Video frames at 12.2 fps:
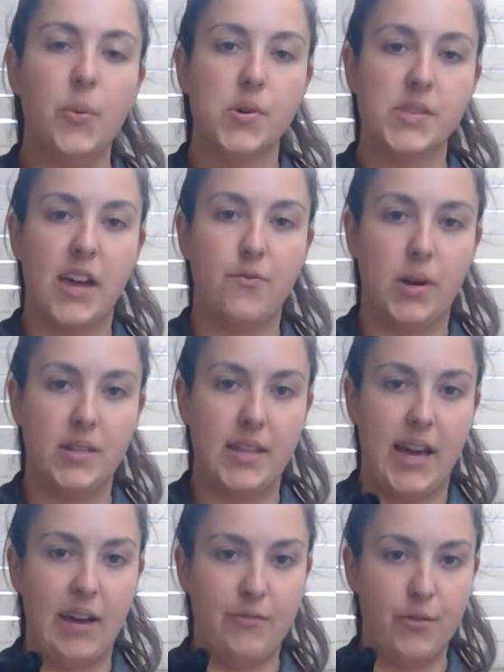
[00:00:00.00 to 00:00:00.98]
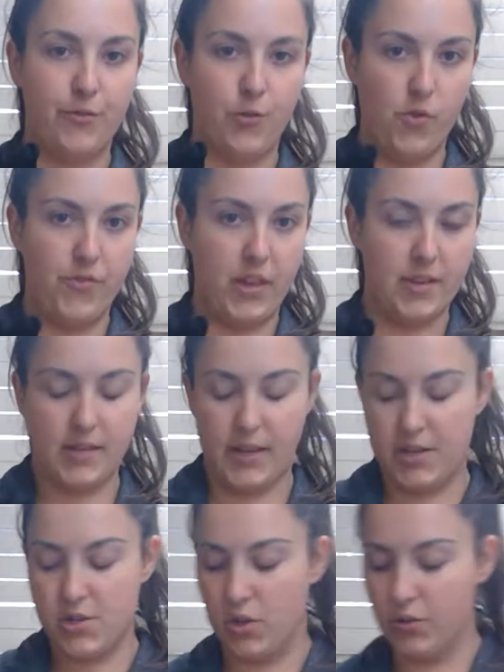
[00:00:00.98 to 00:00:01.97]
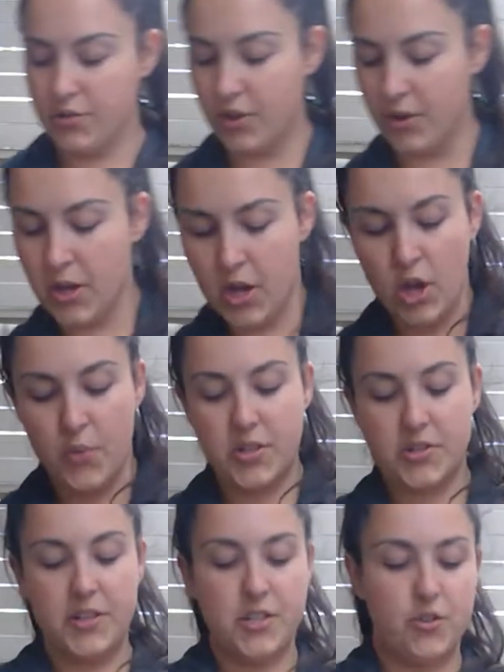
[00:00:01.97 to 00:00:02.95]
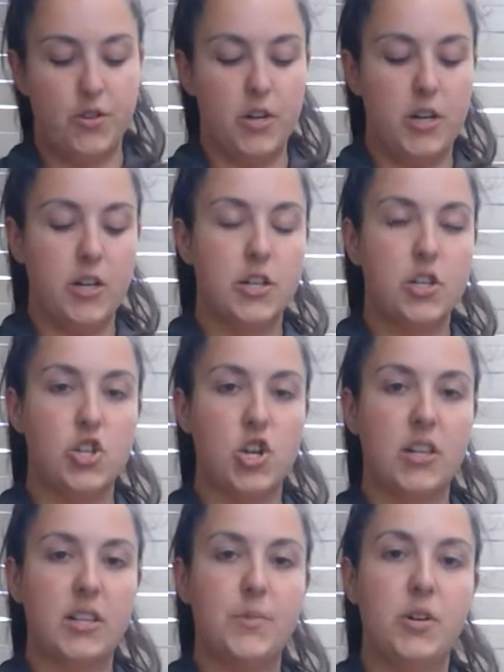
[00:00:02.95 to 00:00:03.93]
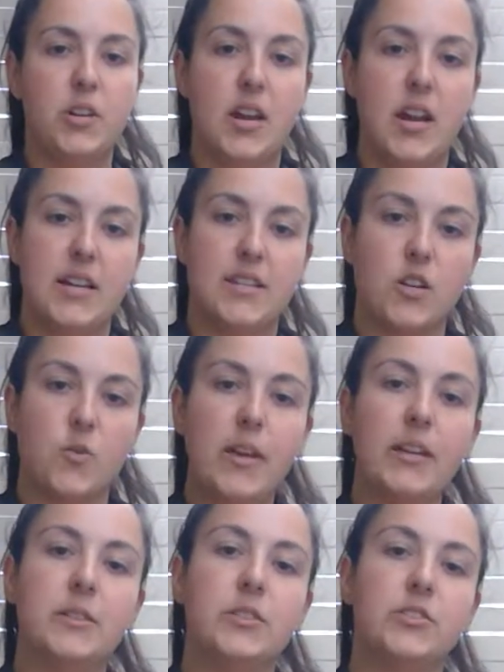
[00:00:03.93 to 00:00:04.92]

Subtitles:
We also have ones that have 4 fingers in each hole. So I'm just going to chuck them on nice and quick.